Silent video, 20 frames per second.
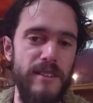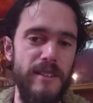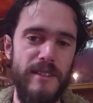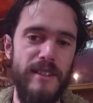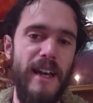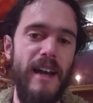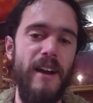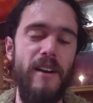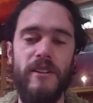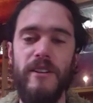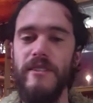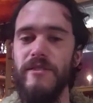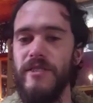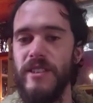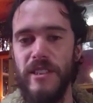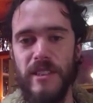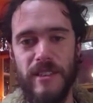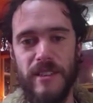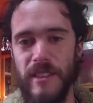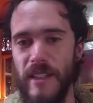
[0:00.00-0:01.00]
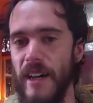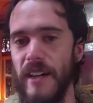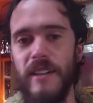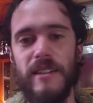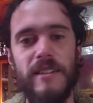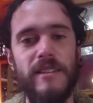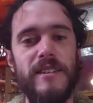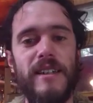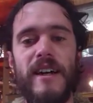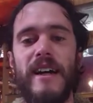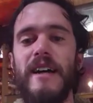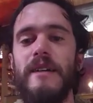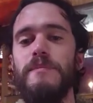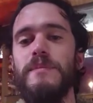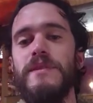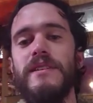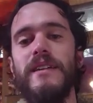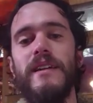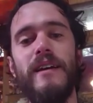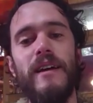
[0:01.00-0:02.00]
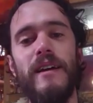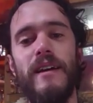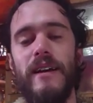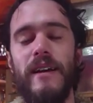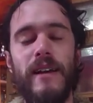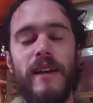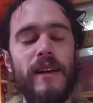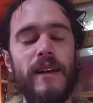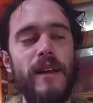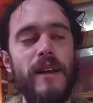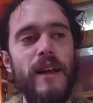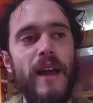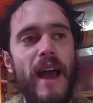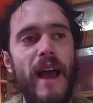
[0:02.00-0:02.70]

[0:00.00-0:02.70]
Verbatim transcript: its narratives and its archetypes. Right.